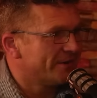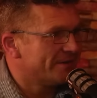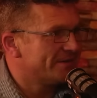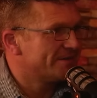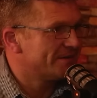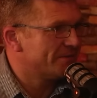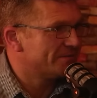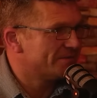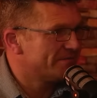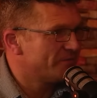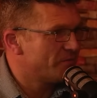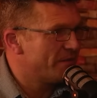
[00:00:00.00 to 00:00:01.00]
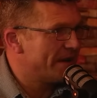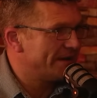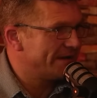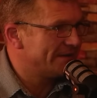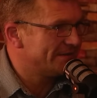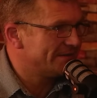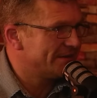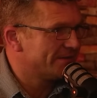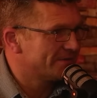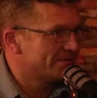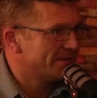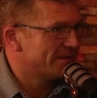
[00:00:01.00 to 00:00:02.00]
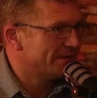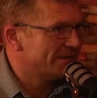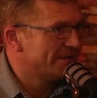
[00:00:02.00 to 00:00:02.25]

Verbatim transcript: kind of there was a few mad heads there as well.